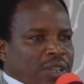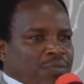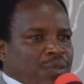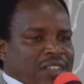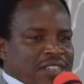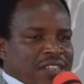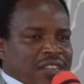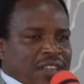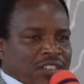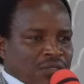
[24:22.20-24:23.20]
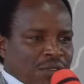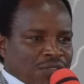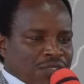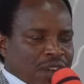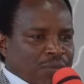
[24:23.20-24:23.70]
which brings in the
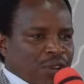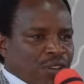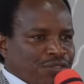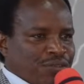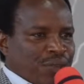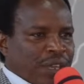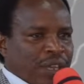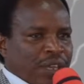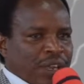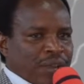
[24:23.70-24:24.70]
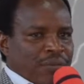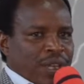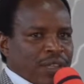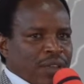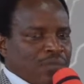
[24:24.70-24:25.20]
issue of being
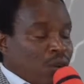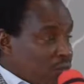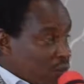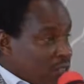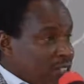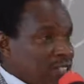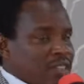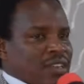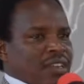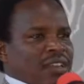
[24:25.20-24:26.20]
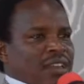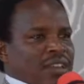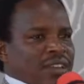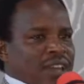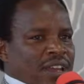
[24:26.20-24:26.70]
the morals
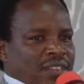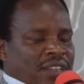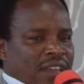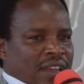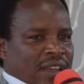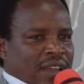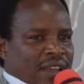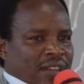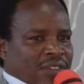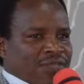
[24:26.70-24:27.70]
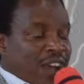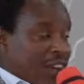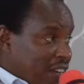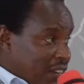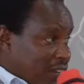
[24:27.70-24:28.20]
and
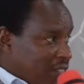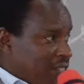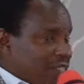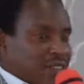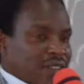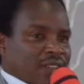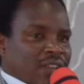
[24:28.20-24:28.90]
values.